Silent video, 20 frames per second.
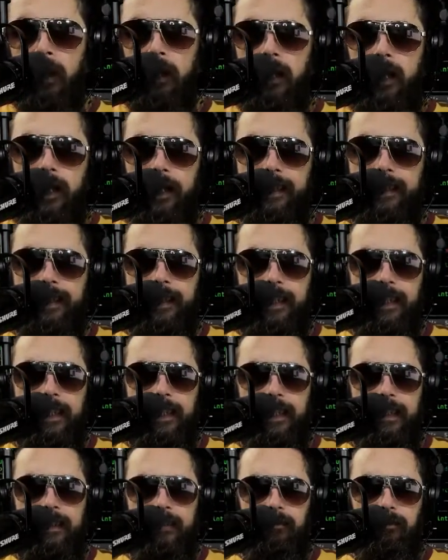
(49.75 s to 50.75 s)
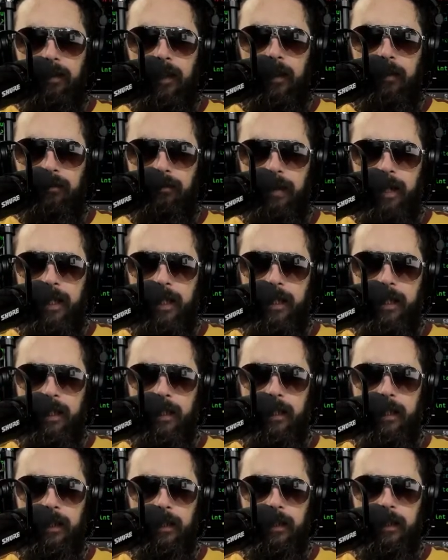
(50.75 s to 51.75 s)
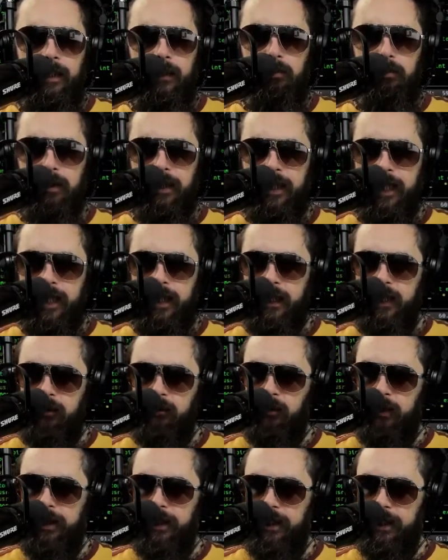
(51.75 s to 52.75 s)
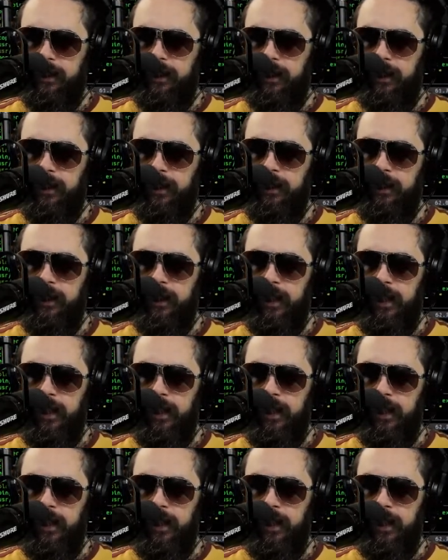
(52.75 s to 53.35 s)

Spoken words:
It's the ease of duplication and production.